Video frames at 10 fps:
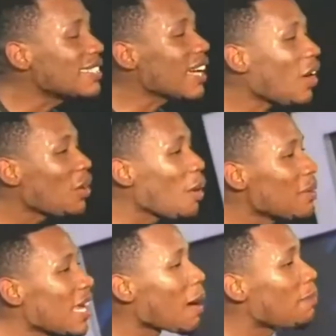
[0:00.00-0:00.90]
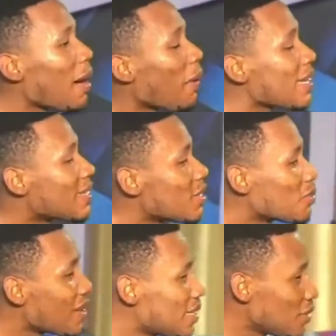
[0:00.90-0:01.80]
economy that powers this
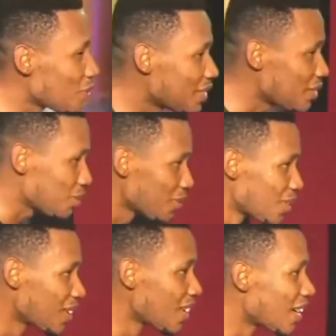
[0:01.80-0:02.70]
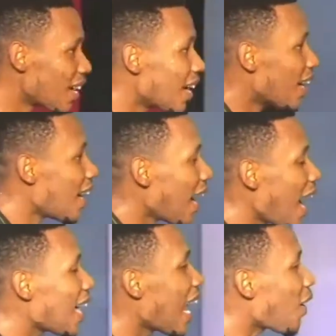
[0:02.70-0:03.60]
2022.
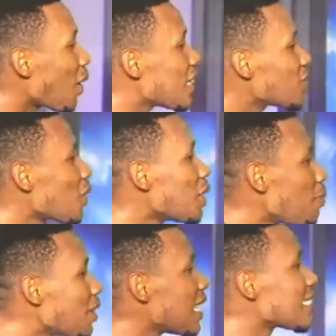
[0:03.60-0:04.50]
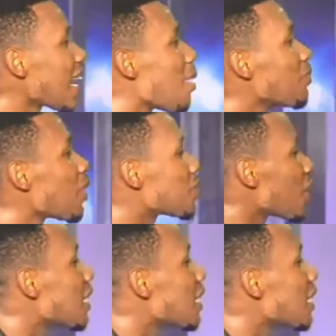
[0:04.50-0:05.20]
And according to the budget, I'm not sure they